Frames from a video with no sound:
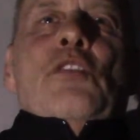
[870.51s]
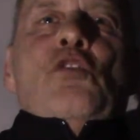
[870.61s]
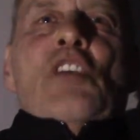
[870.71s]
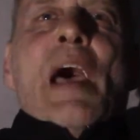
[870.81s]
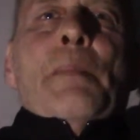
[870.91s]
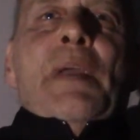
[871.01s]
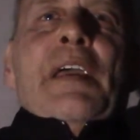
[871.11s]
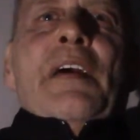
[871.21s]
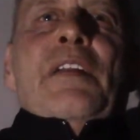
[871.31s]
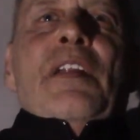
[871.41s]

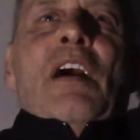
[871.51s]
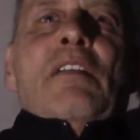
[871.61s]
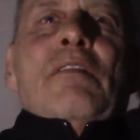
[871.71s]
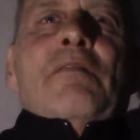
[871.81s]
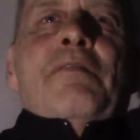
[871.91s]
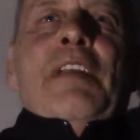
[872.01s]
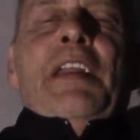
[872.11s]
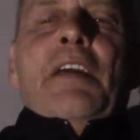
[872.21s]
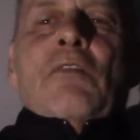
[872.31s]
jamming and not feeding